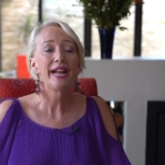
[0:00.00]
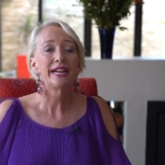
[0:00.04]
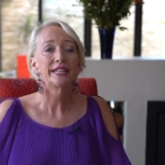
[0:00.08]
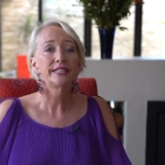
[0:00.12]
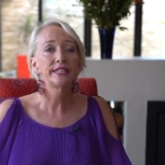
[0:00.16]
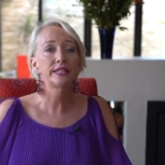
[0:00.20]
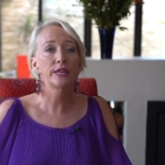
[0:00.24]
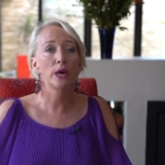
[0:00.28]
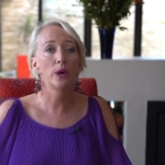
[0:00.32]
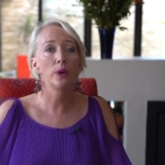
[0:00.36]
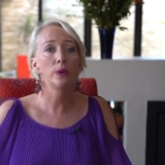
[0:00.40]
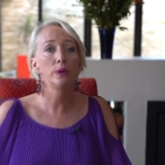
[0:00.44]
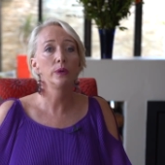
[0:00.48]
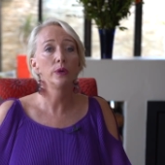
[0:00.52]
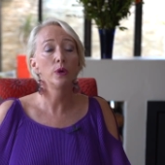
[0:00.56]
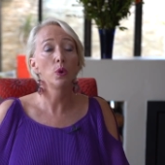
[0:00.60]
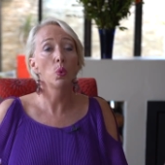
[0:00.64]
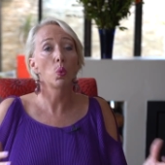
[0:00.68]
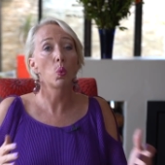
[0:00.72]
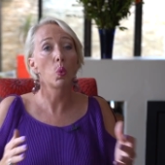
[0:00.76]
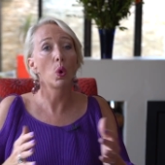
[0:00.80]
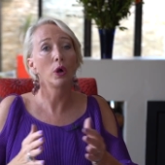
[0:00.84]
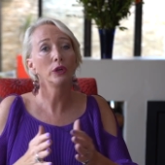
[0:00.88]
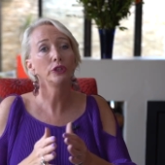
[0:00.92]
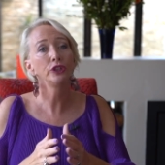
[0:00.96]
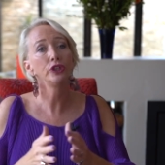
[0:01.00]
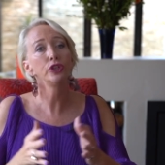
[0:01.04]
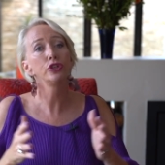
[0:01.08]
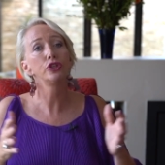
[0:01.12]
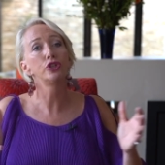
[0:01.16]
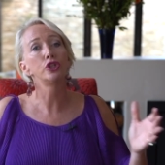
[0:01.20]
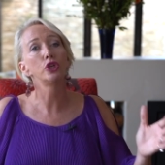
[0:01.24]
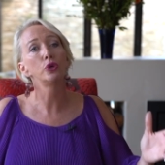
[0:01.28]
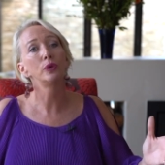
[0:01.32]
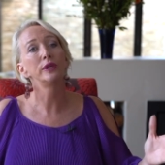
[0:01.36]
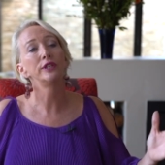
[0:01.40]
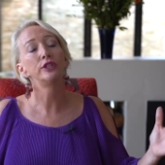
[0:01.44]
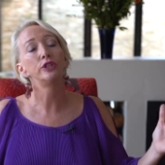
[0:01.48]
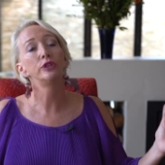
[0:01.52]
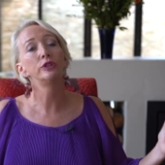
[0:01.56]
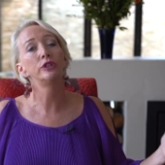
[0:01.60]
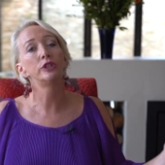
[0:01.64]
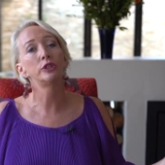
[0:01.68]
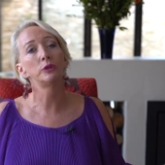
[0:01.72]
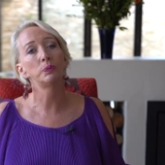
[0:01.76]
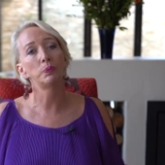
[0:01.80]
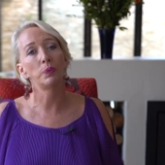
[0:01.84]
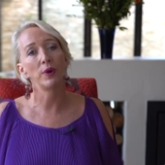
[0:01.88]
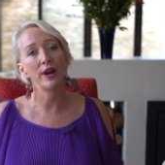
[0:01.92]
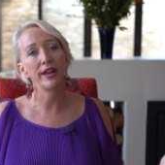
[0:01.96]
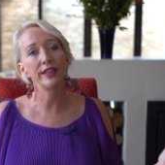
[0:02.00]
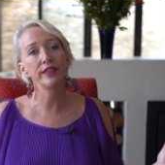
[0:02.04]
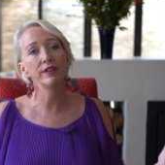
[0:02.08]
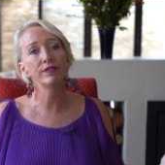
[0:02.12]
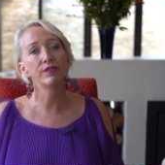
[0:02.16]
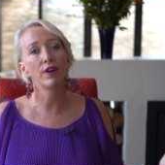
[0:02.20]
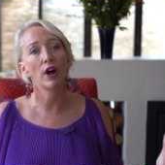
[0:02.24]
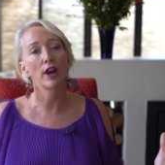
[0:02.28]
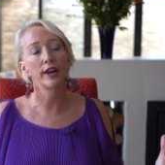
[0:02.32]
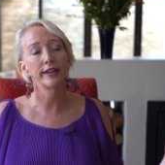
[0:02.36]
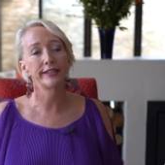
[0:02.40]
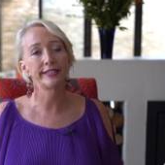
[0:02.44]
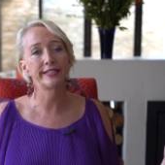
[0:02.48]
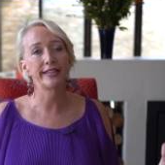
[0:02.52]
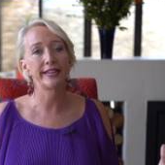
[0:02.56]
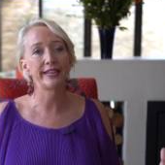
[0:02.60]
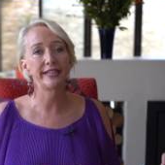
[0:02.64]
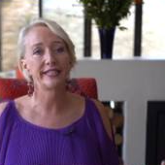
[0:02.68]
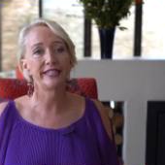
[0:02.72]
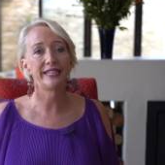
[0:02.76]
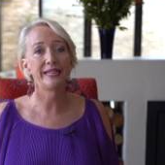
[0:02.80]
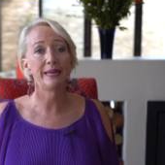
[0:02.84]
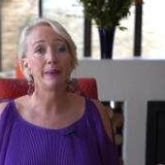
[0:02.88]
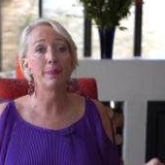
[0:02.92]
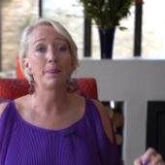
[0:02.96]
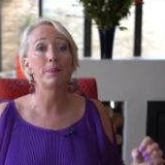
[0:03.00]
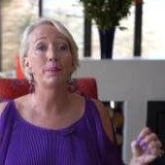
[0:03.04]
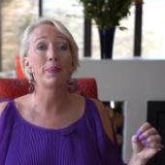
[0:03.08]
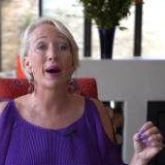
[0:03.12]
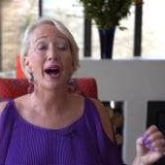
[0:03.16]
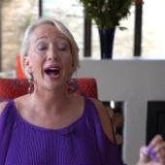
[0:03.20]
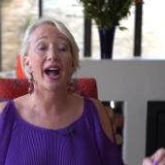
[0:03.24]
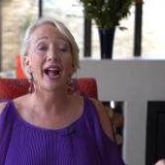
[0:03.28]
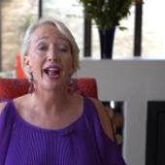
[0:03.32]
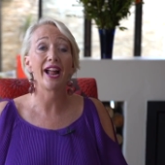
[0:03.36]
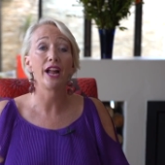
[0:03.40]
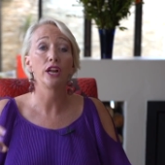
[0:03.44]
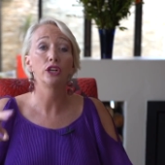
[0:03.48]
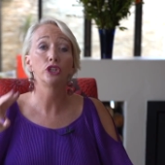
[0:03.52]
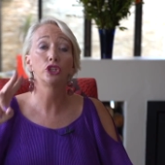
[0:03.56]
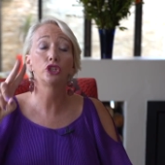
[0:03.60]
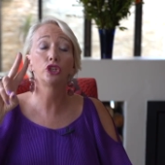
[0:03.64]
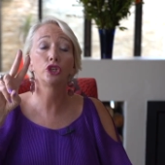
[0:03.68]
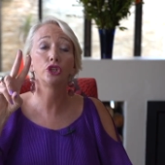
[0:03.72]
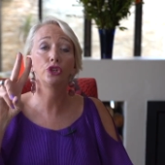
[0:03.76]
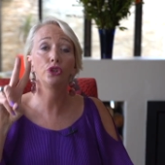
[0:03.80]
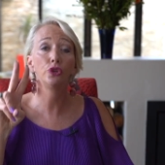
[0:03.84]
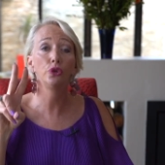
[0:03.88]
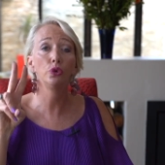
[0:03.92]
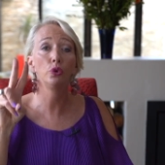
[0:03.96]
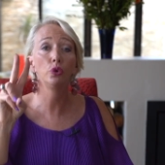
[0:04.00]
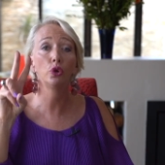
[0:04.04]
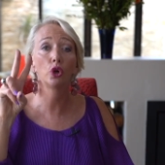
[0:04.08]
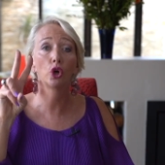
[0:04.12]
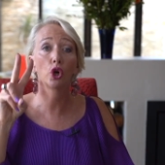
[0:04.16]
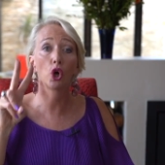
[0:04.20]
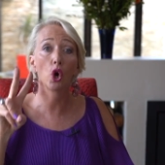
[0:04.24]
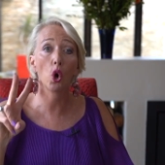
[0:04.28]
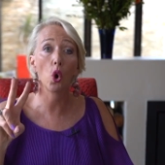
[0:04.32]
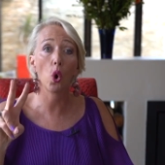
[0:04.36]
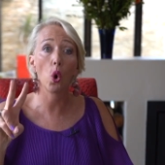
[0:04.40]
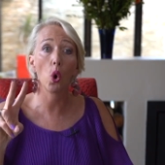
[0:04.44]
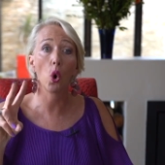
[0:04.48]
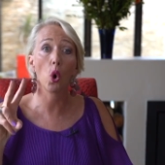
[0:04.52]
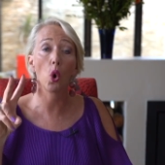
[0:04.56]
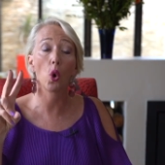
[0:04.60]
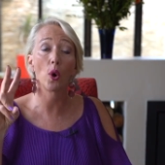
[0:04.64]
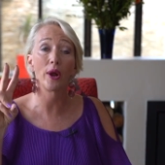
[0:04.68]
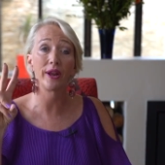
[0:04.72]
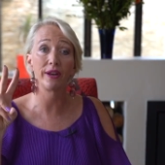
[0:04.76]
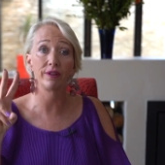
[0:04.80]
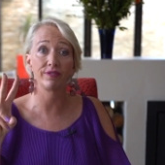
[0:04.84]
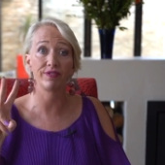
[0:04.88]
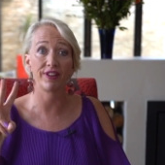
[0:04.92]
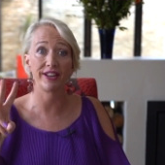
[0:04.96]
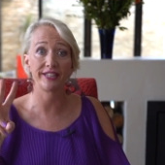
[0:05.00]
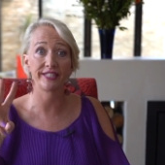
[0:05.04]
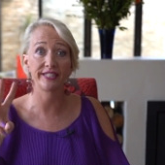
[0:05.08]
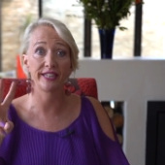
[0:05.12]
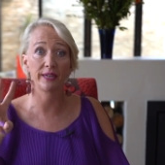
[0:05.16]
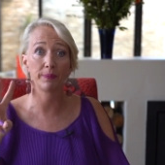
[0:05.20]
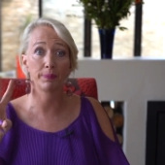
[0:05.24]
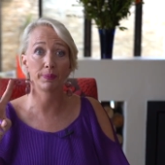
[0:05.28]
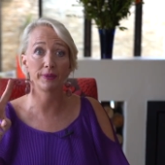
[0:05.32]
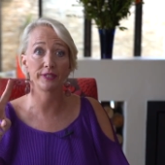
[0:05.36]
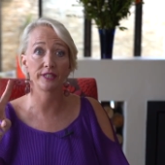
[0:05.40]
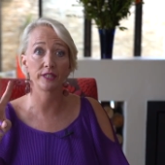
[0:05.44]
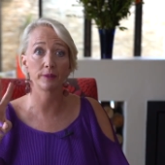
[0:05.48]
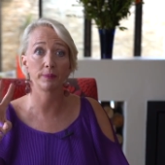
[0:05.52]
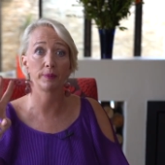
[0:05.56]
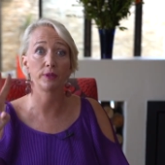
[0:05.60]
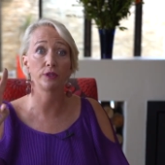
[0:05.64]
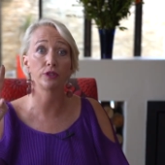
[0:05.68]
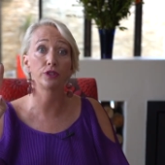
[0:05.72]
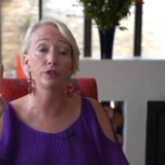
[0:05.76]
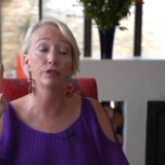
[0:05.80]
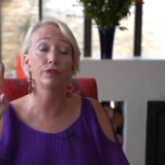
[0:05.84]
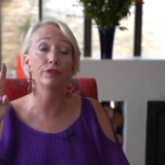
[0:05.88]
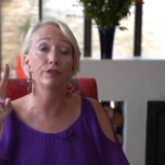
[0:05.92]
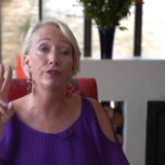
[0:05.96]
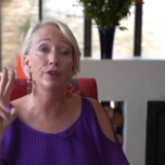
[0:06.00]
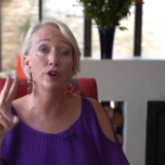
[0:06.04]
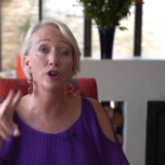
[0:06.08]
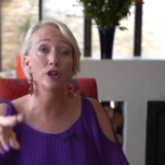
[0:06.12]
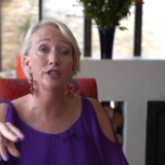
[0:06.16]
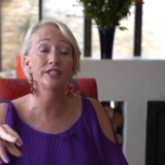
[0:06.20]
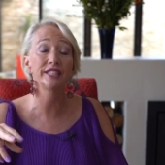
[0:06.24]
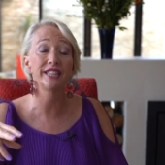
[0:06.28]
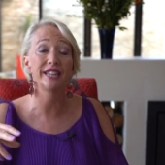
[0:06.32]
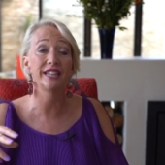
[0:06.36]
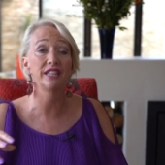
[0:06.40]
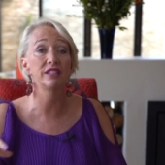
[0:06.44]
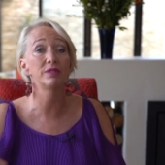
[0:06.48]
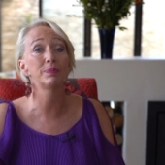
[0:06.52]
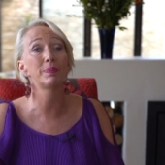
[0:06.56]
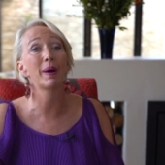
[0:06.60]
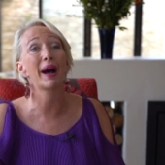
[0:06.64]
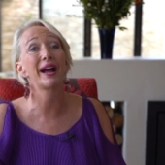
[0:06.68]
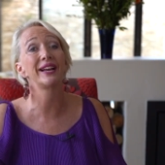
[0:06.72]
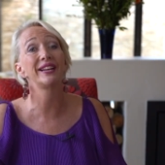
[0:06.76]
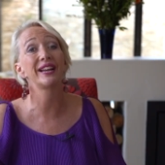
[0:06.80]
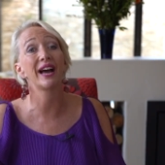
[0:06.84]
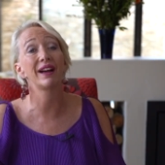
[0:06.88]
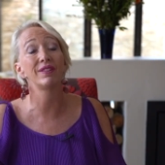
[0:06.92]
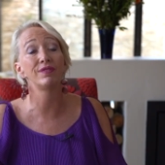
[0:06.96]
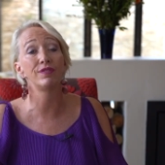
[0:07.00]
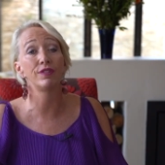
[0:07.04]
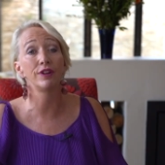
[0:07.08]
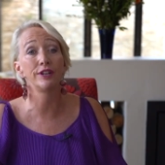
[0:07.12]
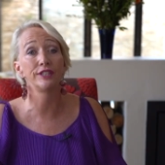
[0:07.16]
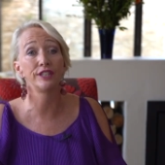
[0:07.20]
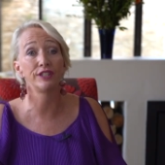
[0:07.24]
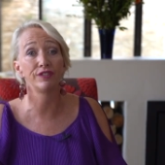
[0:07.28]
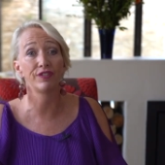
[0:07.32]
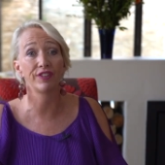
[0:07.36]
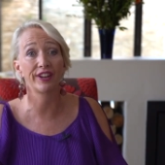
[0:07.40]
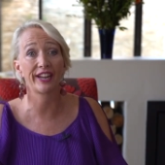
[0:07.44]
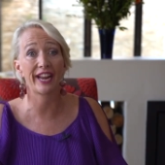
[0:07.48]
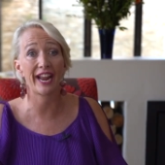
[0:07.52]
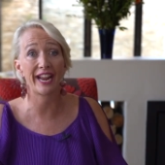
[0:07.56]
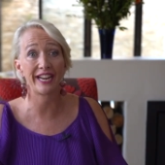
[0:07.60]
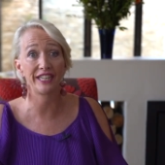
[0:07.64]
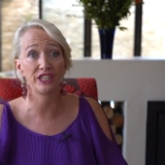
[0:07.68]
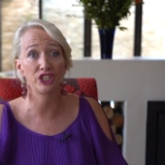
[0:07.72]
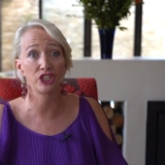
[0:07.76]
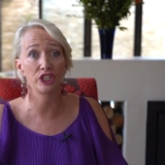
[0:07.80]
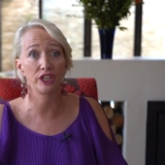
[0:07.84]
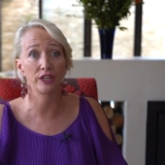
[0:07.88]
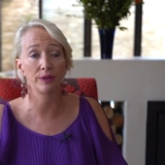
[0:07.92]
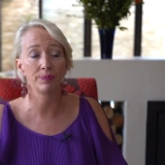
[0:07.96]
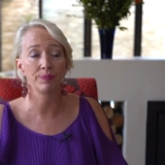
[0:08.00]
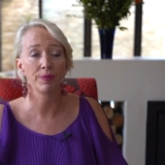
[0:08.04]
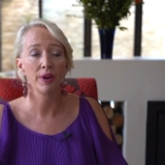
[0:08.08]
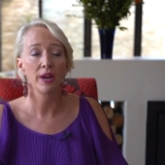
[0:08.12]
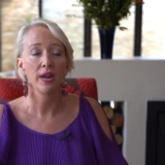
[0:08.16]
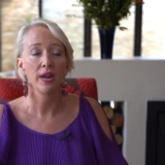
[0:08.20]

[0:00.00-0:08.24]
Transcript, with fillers: So, what you do is you spread the volatility by two core investing principles. The first is by diversification.